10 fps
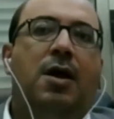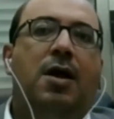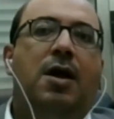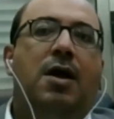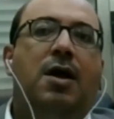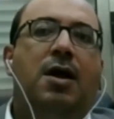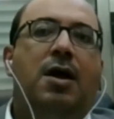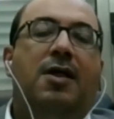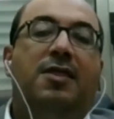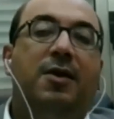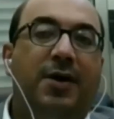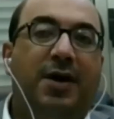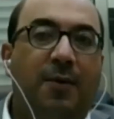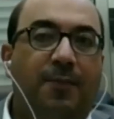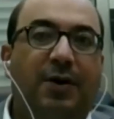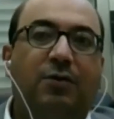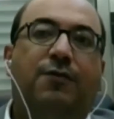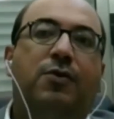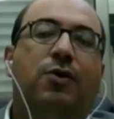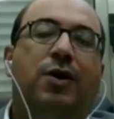And they became part of
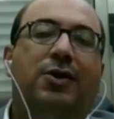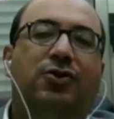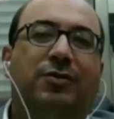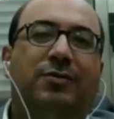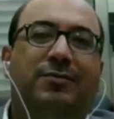the coalition.